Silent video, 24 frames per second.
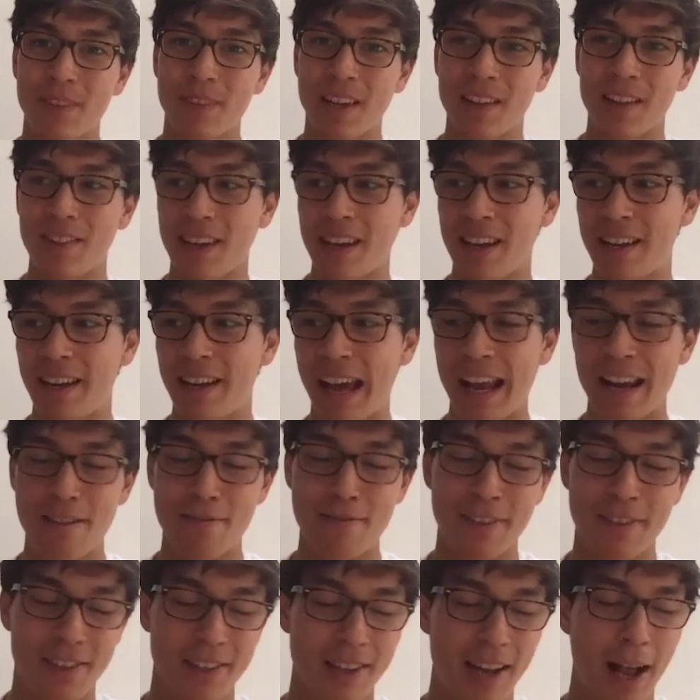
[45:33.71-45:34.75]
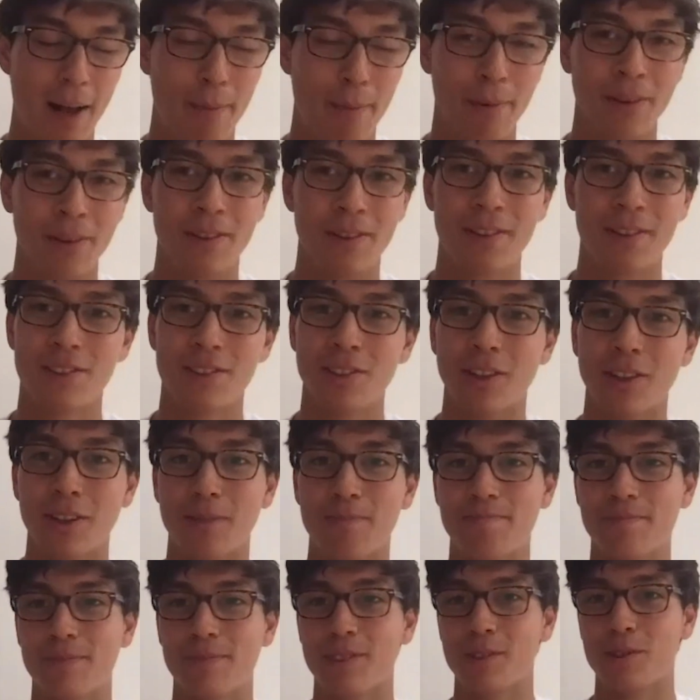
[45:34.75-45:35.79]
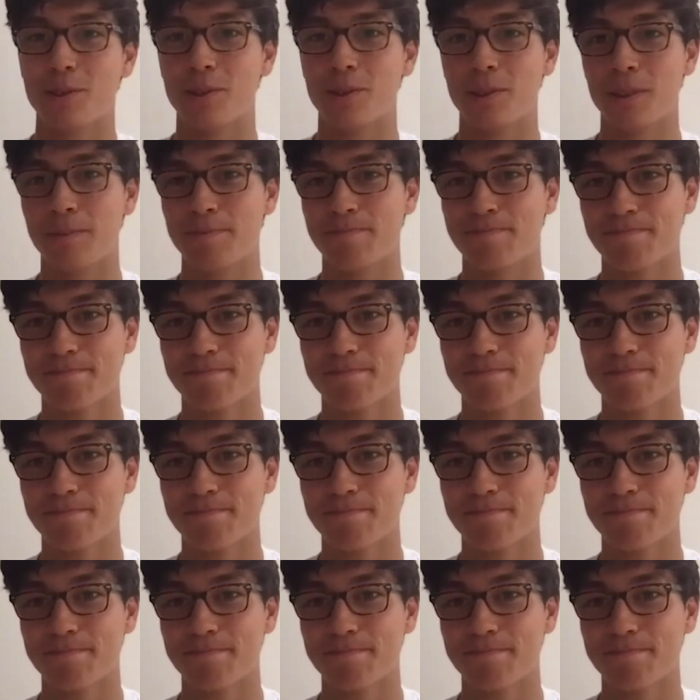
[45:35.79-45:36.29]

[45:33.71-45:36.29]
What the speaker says: and then anything can happen. So it's all good.